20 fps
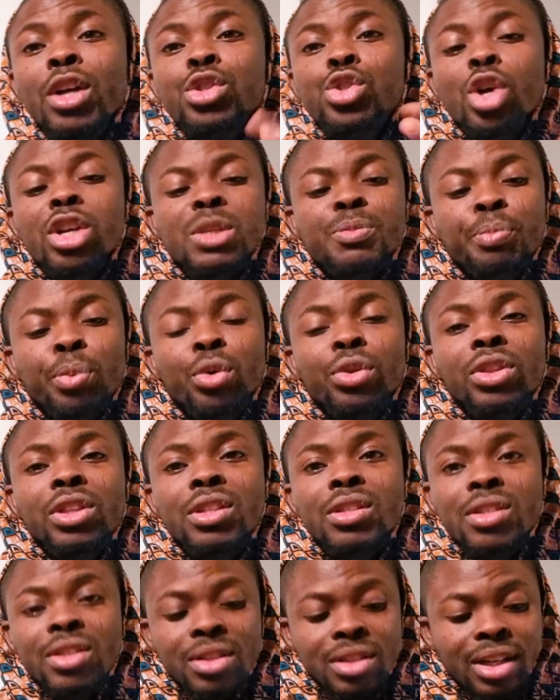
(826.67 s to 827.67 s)
Just put
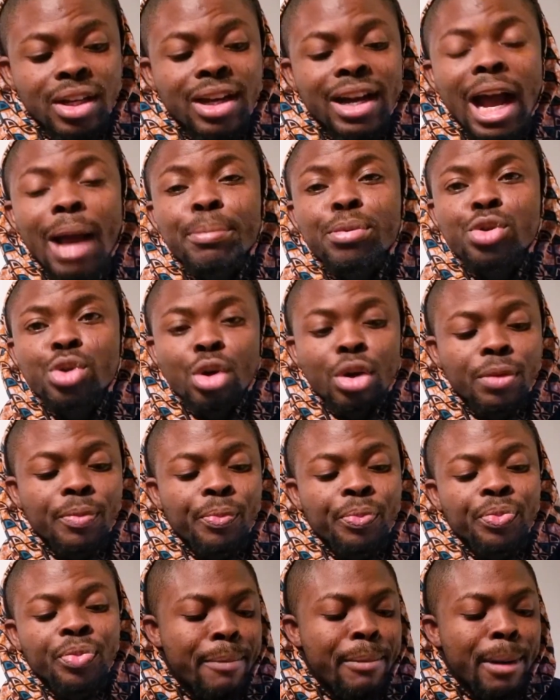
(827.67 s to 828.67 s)
the caption,
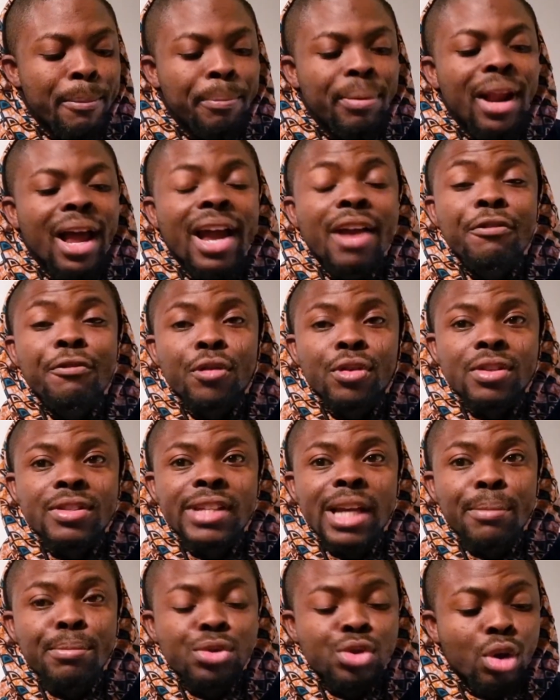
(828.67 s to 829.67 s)
"I'm applying for
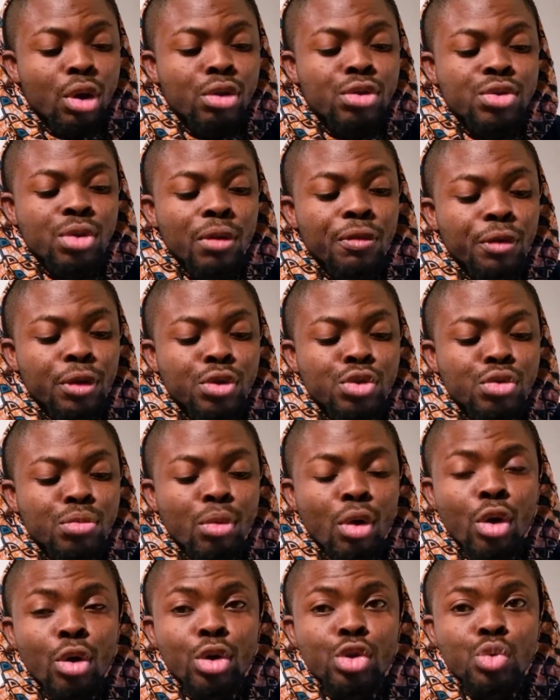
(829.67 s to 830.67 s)
Samsung Solve for
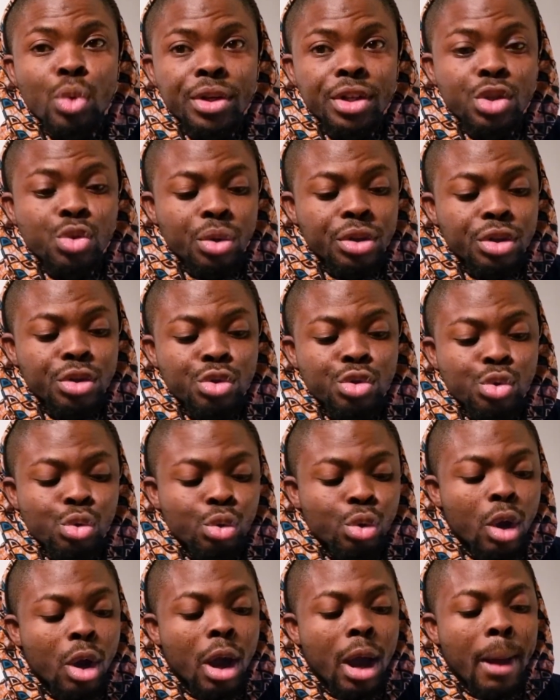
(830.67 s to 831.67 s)
Tomorrow
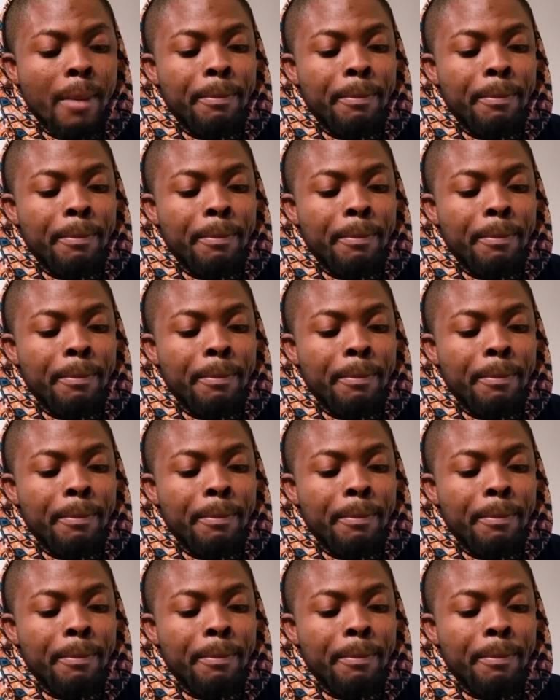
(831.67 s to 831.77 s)
2022.